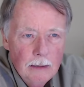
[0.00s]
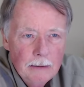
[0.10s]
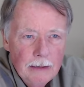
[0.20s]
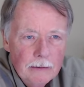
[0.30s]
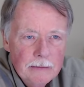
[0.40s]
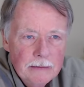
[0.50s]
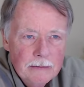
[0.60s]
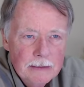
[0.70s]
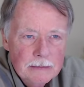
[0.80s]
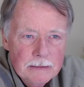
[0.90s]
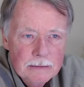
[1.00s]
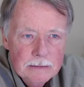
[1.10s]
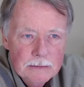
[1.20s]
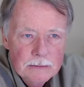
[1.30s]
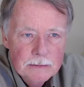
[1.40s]
Now th this
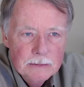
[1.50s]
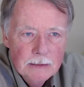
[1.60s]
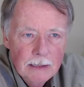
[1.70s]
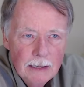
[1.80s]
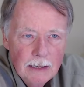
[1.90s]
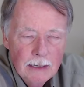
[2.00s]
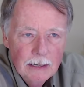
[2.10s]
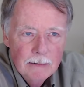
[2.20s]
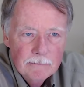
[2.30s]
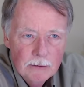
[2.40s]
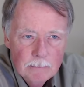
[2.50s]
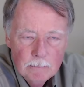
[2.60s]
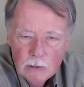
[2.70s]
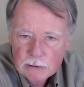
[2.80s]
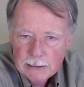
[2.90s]
is from
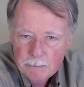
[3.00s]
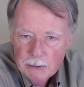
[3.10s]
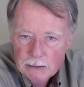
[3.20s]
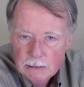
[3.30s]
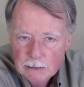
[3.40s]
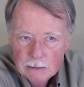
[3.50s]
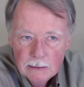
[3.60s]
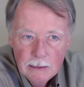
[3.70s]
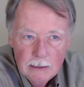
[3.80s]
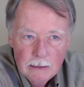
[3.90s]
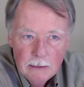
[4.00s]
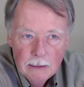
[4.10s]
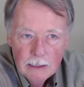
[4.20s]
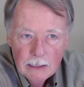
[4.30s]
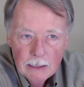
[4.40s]
Mozambique.
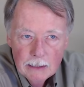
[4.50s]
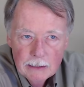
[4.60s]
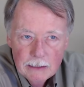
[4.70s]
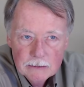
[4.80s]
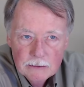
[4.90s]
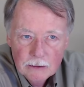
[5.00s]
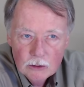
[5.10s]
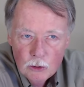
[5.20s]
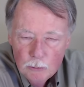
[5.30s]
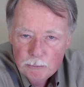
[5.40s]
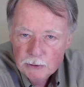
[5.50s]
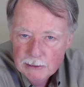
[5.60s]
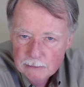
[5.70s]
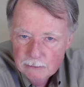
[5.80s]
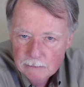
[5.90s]
Uh, it's a
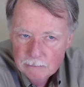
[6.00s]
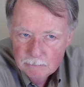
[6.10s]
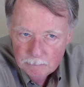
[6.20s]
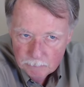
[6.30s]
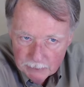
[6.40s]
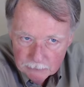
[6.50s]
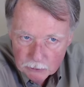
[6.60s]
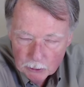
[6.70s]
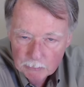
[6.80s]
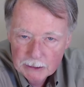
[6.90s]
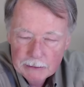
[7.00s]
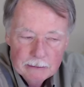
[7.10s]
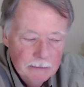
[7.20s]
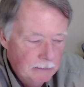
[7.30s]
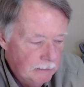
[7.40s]
Kuprian pink
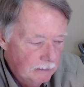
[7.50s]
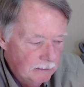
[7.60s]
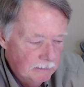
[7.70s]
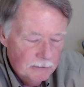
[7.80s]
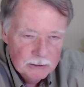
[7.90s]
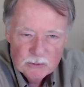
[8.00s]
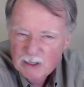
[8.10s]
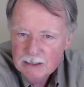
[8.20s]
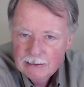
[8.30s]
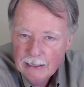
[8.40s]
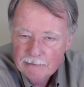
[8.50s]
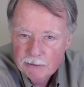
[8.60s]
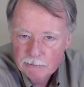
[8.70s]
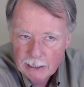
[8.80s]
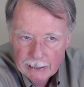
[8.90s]
tourmaline. You know, the first one I've
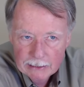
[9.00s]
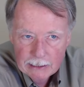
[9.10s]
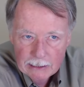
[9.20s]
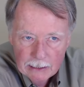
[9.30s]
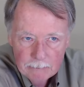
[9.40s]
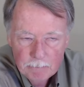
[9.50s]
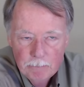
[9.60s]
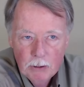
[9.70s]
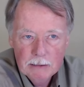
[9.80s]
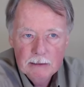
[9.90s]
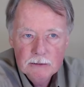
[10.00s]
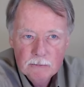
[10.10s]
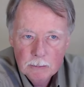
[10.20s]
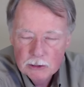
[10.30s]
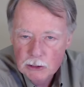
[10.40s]
ever had. I, I bought this
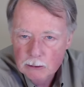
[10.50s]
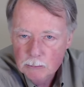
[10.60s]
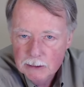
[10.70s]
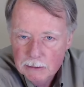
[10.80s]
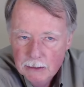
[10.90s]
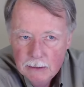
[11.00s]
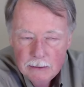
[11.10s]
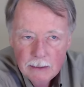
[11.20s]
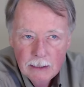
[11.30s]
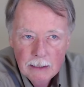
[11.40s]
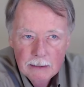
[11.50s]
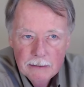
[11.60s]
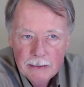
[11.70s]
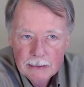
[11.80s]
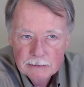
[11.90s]
from a gentleman uh,
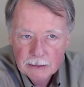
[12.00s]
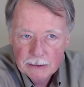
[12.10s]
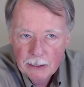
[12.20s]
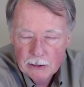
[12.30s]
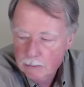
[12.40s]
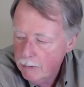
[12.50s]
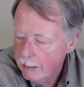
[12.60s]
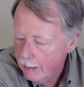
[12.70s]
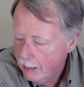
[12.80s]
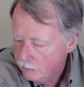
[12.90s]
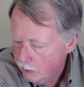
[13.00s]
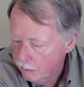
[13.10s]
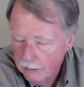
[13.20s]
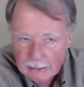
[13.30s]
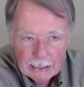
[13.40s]
that's a cutter in Madagascar
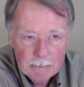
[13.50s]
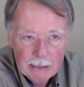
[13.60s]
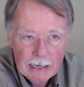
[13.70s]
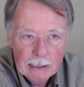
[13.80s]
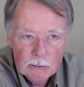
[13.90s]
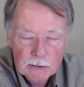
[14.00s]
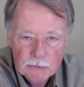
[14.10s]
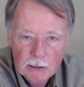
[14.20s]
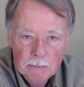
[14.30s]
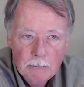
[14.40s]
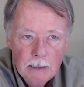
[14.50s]
that I got my aquas from.